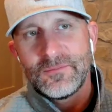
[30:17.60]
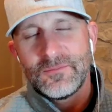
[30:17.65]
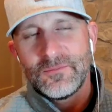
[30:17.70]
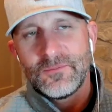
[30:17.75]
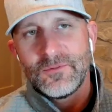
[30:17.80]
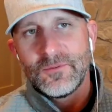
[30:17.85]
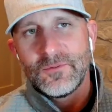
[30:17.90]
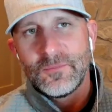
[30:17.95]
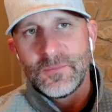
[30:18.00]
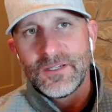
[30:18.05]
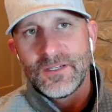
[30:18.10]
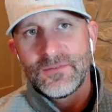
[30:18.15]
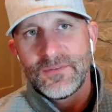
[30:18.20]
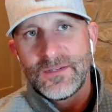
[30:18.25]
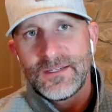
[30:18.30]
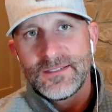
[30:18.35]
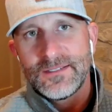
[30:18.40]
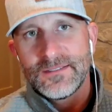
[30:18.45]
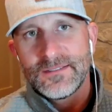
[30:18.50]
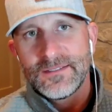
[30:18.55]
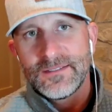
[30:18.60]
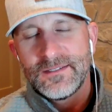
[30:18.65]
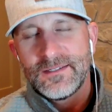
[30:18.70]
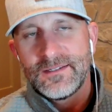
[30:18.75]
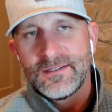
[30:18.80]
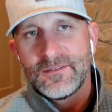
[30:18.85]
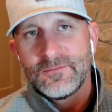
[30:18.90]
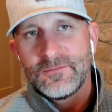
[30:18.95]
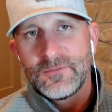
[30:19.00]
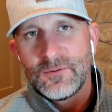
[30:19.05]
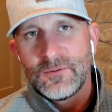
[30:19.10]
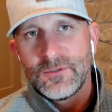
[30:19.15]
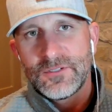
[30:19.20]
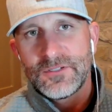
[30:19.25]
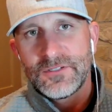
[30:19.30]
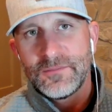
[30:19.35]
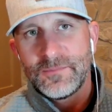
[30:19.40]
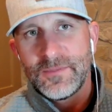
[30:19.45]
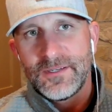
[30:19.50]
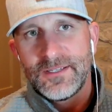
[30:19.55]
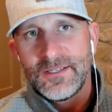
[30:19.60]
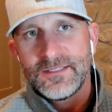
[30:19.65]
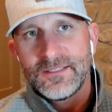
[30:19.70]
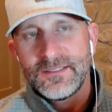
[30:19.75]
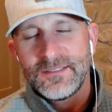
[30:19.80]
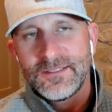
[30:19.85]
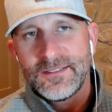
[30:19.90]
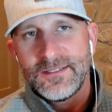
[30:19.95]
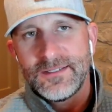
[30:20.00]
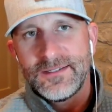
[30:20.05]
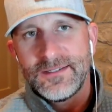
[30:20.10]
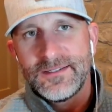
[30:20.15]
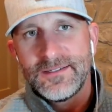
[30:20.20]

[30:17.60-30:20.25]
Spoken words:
we're big fans, and we wish you the best. And